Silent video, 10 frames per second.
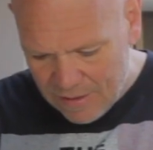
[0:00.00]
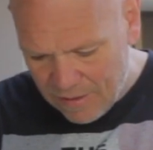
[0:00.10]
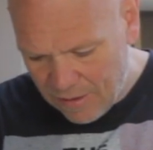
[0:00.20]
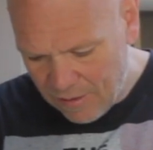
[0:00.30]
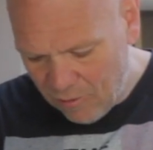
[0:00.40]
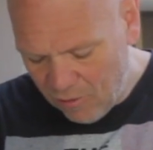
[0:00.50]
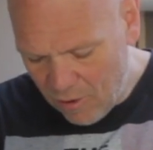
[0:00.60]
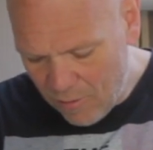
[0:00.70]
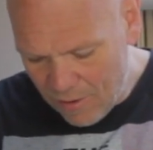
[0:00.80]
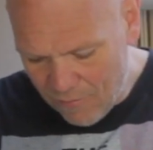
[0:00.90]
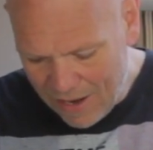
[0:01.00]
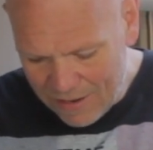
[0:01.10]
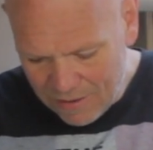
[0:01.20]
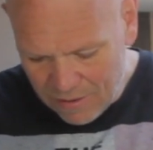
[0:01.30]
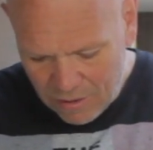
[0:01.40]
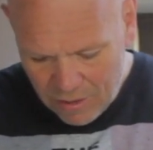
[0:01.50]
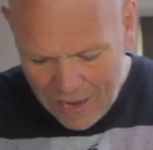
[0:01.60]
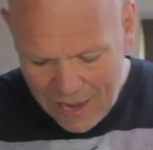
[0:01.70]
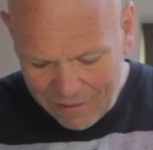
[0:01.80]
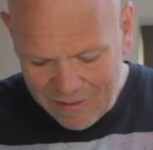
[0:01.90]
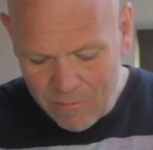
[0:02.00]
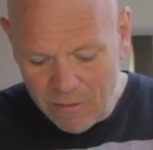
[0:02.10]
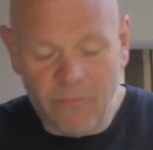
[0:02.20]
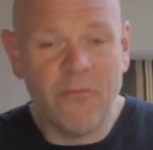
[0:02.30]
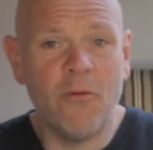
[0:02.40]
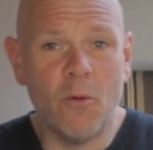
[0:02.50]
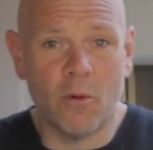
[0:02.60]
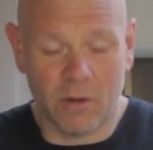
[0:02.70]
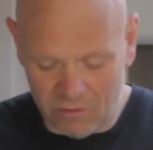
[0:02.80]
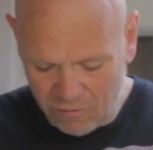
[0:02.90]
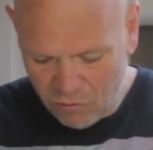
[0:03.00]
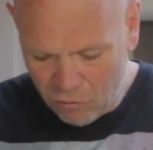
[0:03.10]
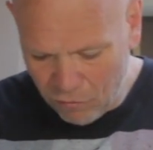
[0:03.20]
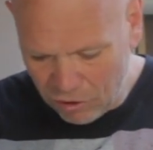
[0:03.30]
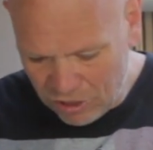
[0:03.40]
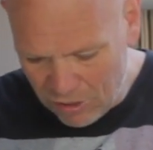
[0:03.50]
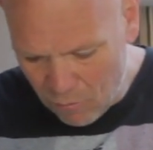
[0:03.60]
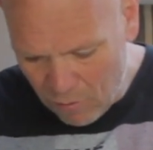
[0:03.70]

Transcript: I'm going to stir it around. I'm going to get at it with a fork and just crush it all